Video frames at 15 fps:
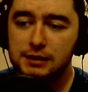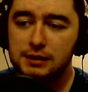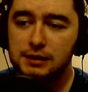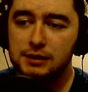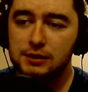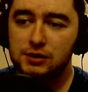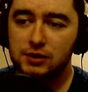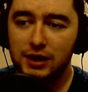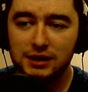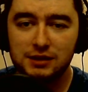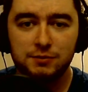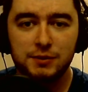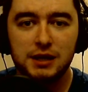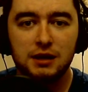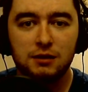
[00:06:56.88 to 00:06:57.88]
So that's
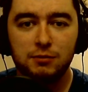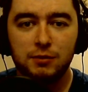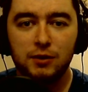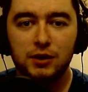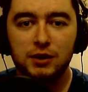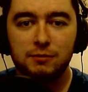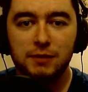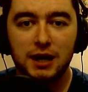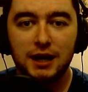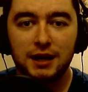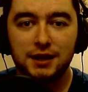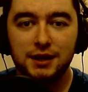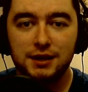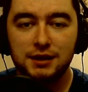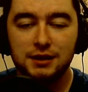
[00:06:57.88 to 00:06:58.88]
me, your boy
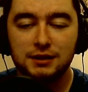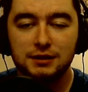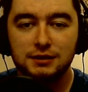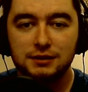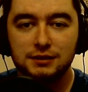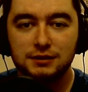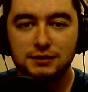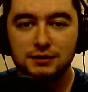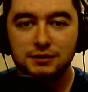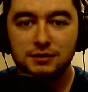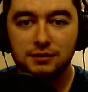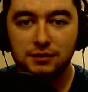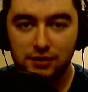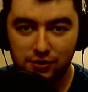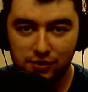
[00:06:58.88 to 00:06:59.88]
Marky.
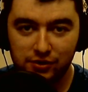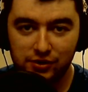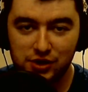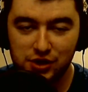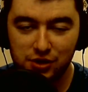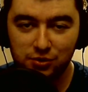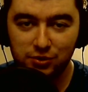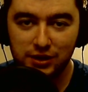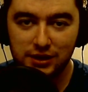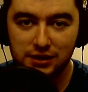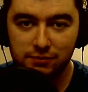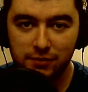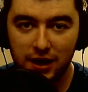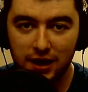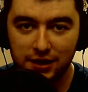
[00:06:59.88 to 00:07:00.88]
You're tuned into
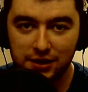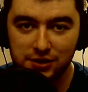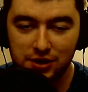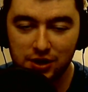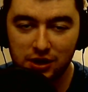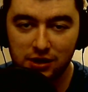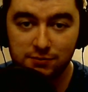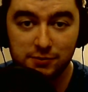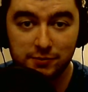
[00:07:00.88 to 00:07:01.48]
Marky's Herps.